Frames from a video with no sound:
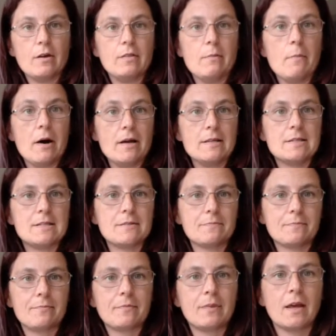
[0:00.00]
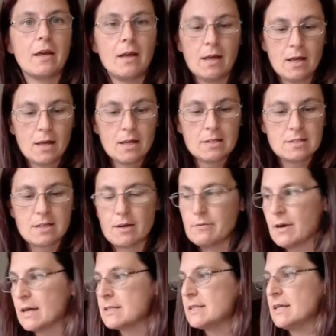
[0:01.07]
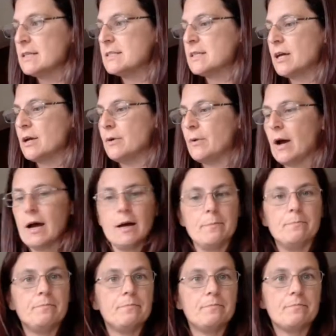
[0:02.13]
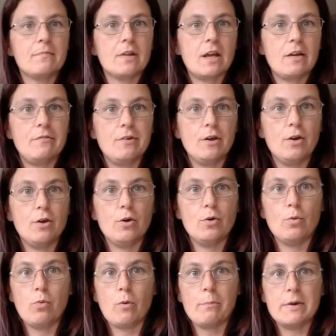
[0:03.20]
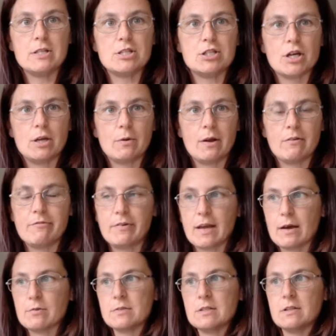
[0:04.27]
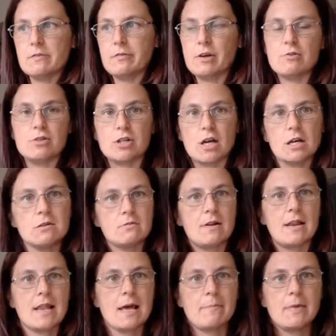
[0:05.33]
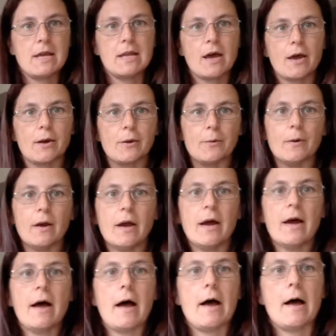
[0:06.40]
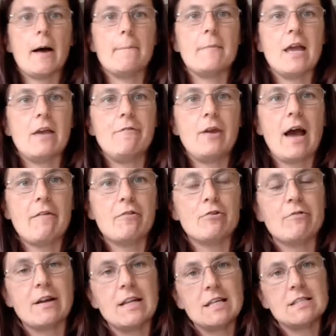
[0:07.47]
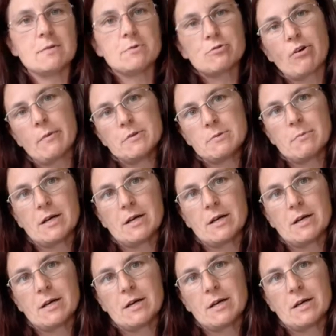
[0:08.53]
mites. So that's it. So if you want me to show you anything else in the future, let me know. If you haven't already, subscribe to